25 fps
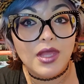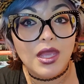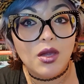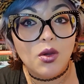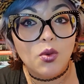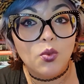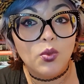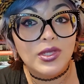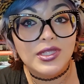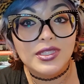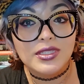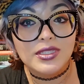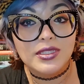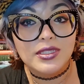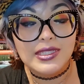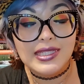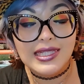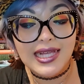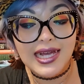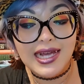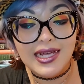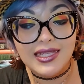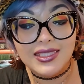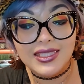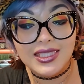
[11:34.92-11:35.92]
Wizard and
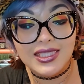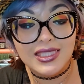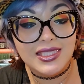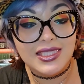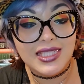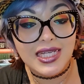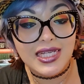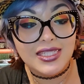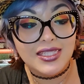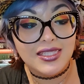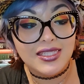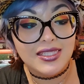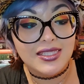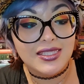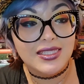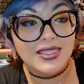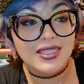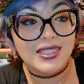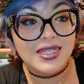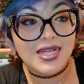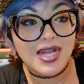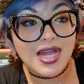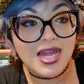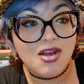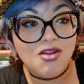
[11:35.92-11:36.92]
Glass because
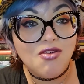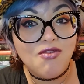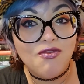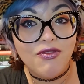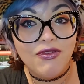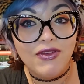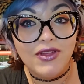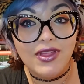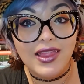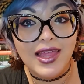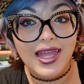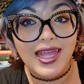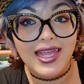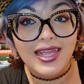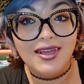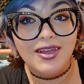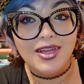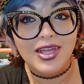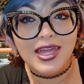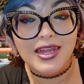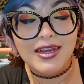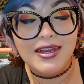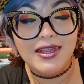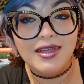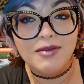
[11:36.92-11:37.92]
I don't feel like
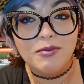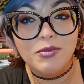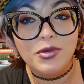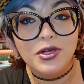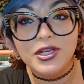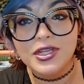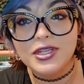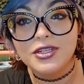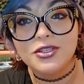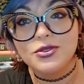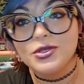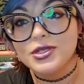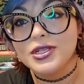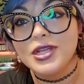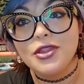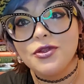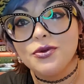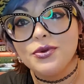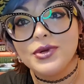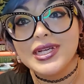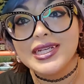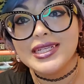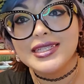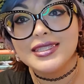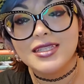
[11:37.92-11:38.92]
getting put into another
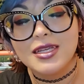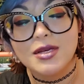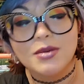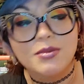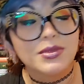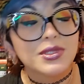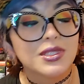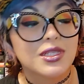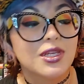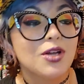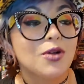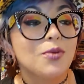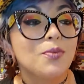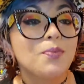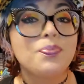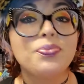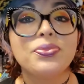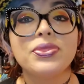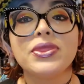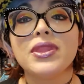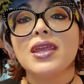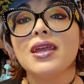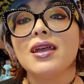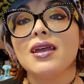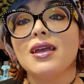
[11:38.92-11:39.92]
reading slump. So
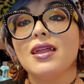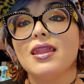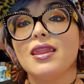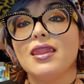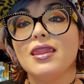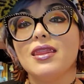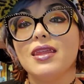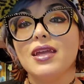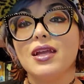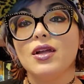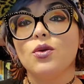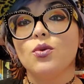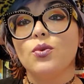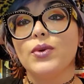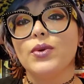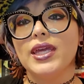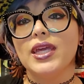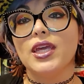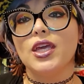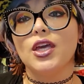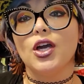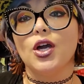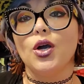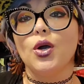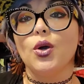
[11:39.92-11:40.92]
there we
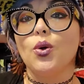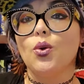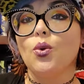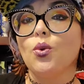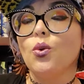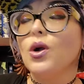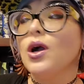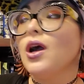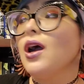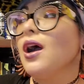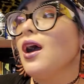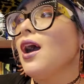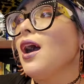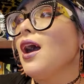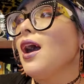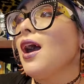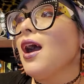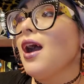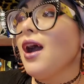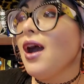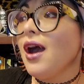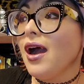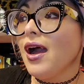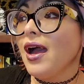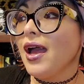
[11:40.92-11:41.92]
go.
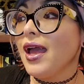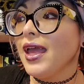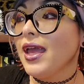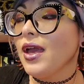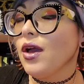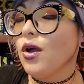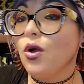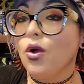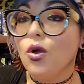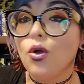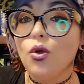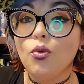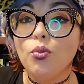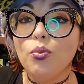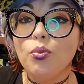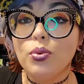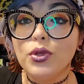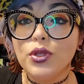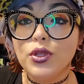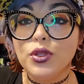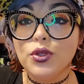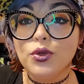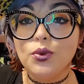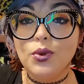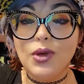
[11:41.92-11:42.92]
I hope
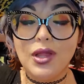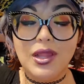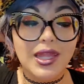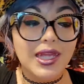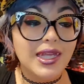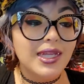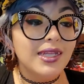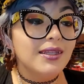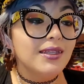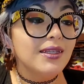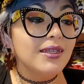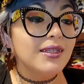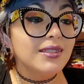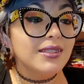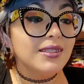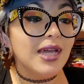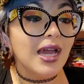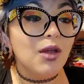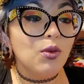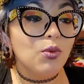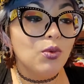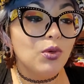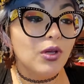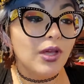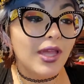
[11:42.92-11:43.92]
you like this.
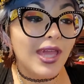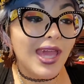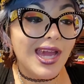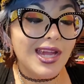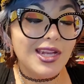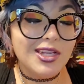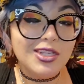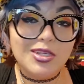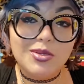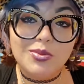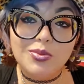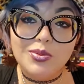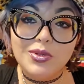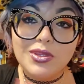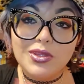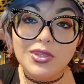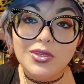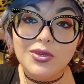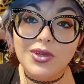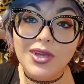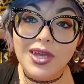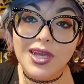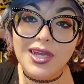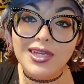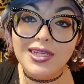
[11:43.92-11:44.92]
I will catch up with
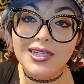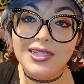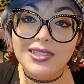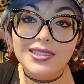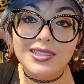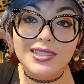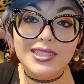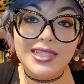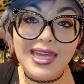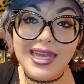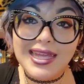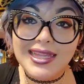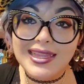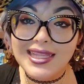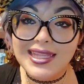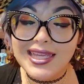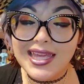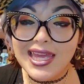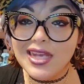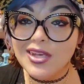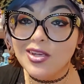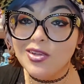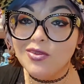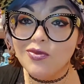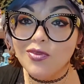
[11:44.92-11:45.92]
you guys at the
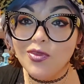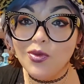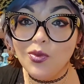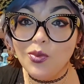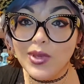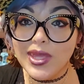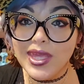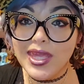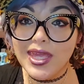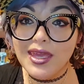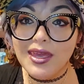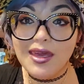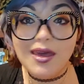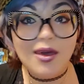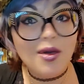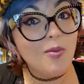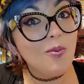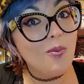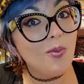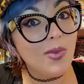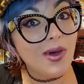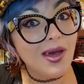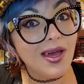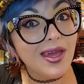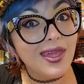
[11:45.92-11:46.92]
end of the week.
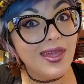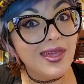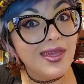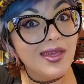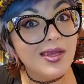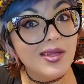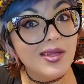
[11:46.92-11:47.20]
Bye.